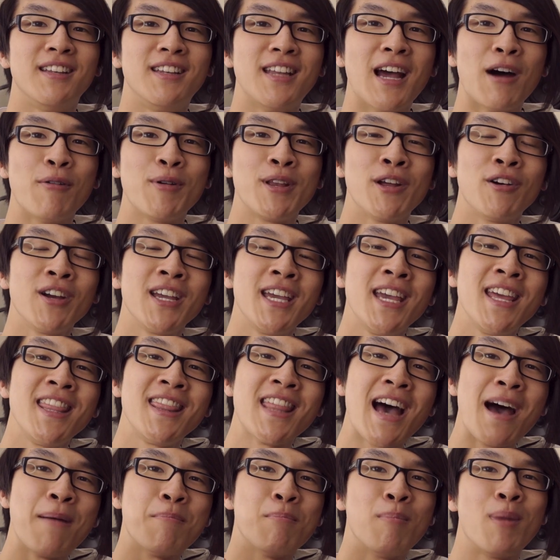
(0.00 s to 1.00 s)
Now, we don't hear
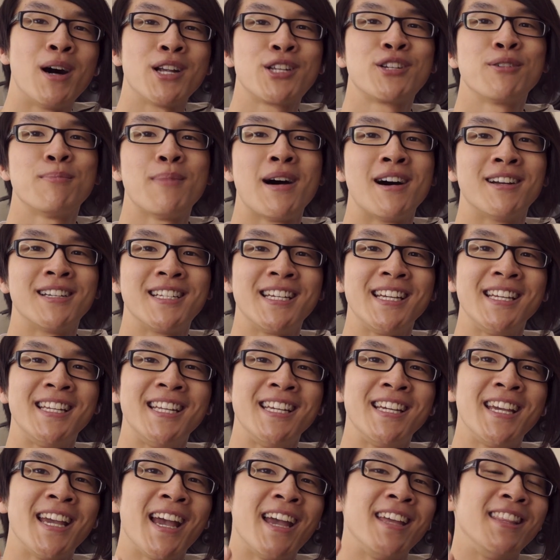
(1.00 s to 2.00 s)
that much about
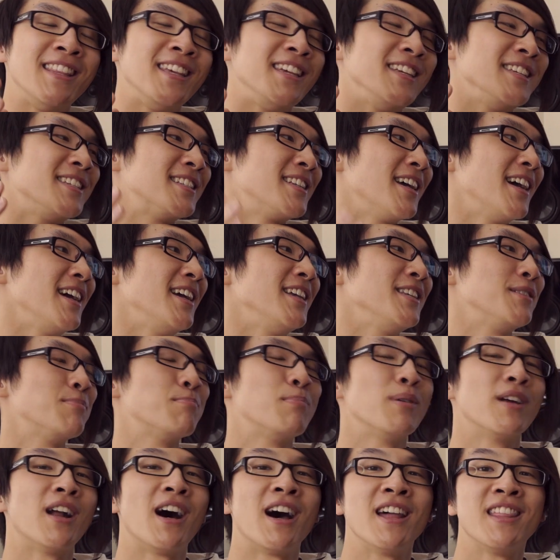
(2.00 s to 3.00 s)
TDK these days,
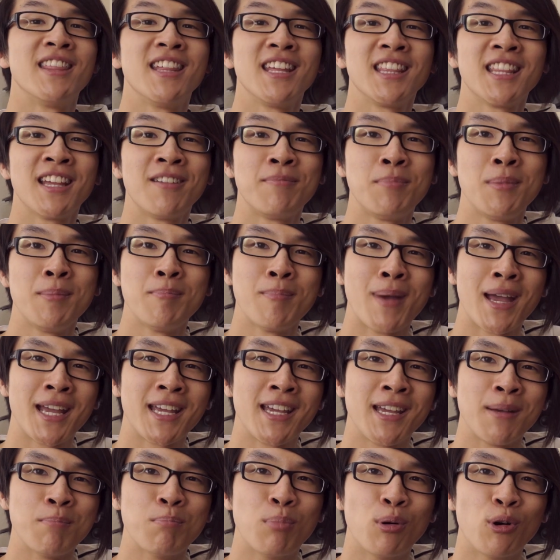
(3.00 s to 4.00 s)
but I think they've been
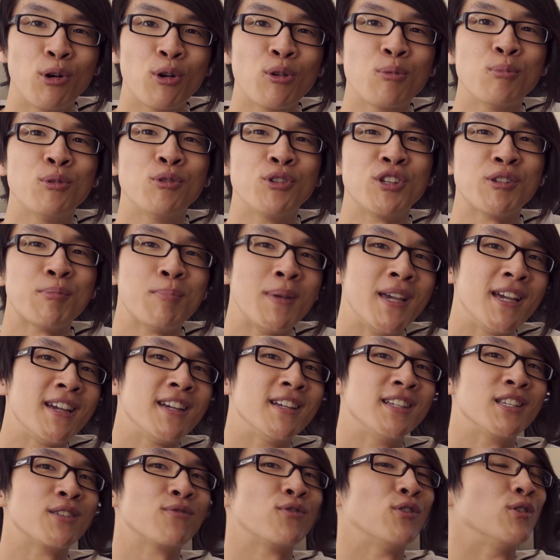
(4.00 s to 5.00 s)
making portable
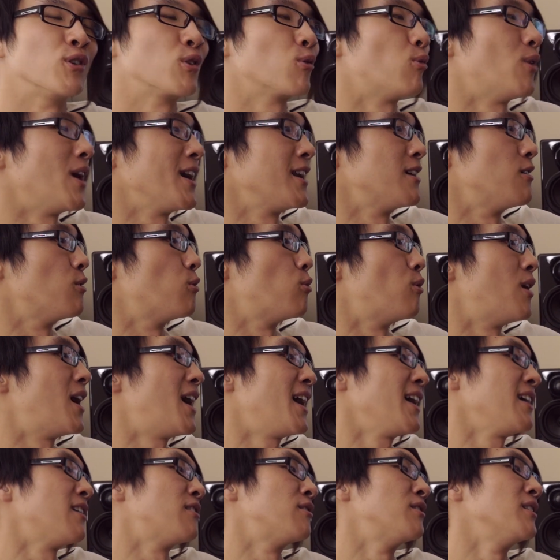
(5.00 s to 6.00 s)
speakers for quite a
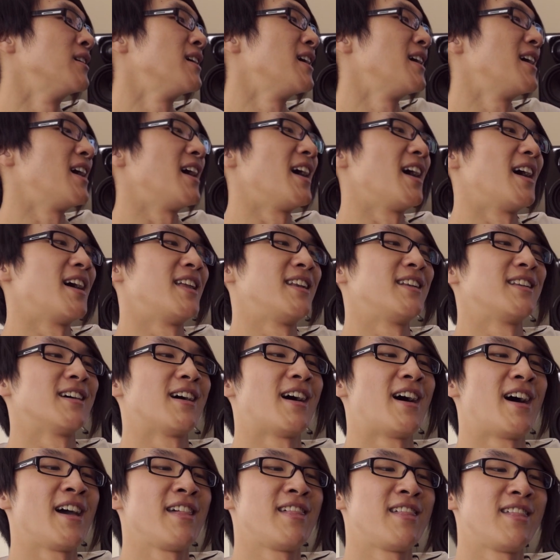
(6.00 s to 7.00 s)
while. And
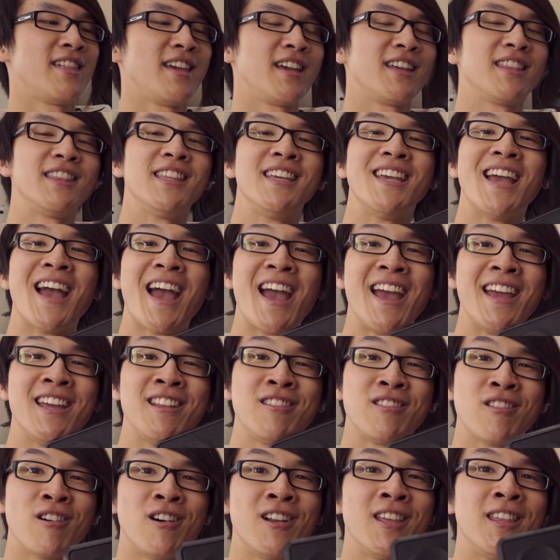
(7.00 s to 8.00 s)
I think the
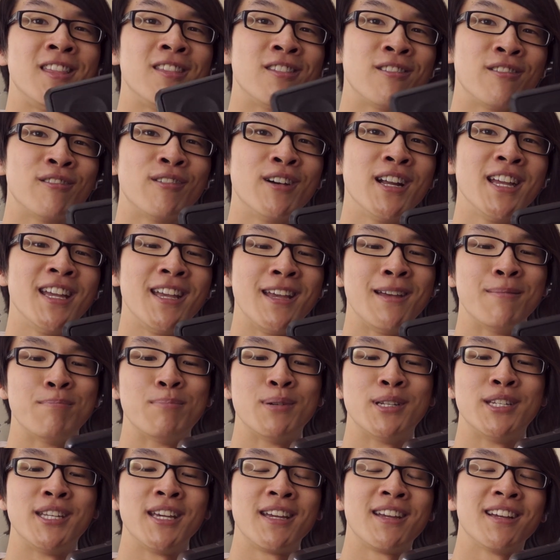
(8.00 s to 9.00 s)
A33 in
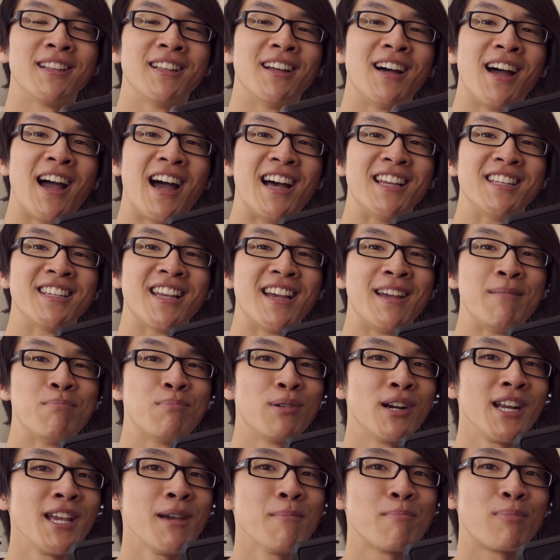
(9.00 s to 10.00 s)
particular has a
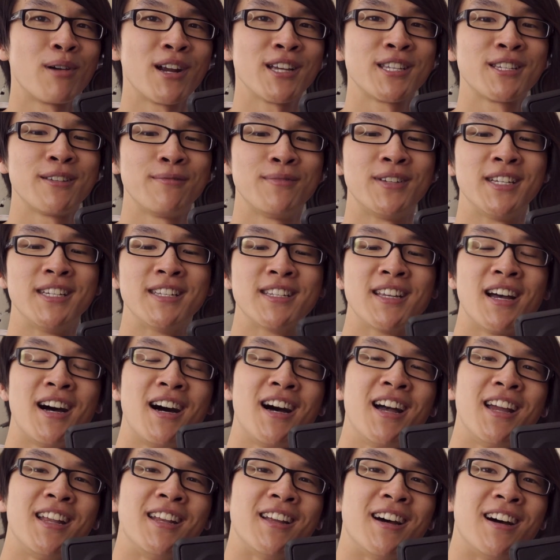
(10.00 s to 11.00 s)
pretty impressive
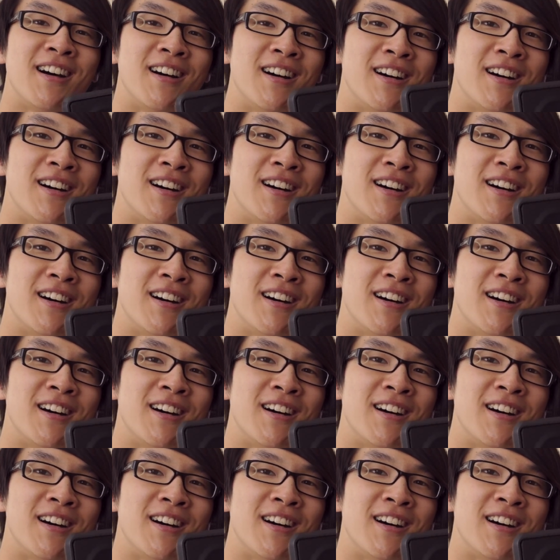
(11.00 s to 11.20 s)
design.